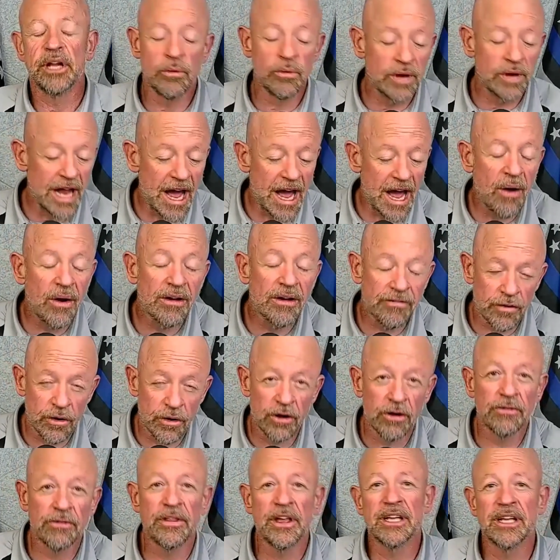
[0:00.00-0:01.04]
you now have
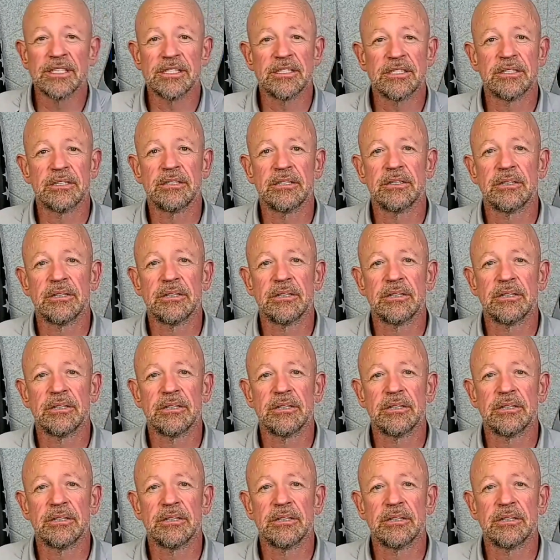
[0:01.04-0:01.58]
heard this.